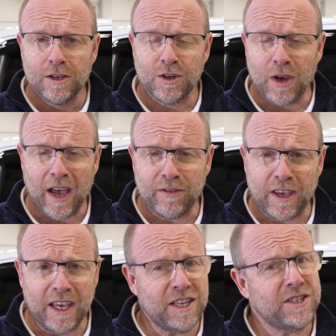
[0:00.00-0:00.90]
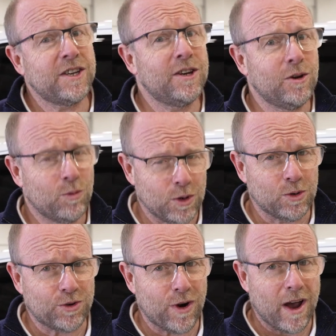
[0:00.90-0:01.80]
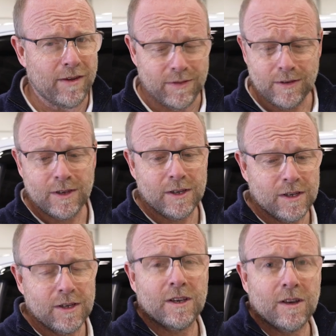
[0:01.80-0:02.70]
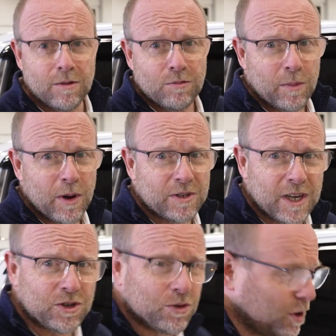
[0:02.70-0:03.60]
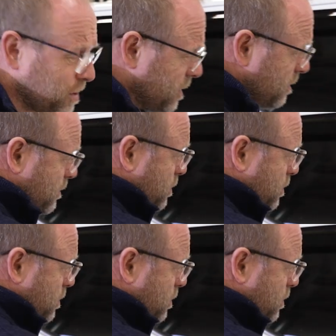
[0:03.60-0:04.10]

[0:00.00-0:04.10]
So have keys, will drive. Remote central locking, of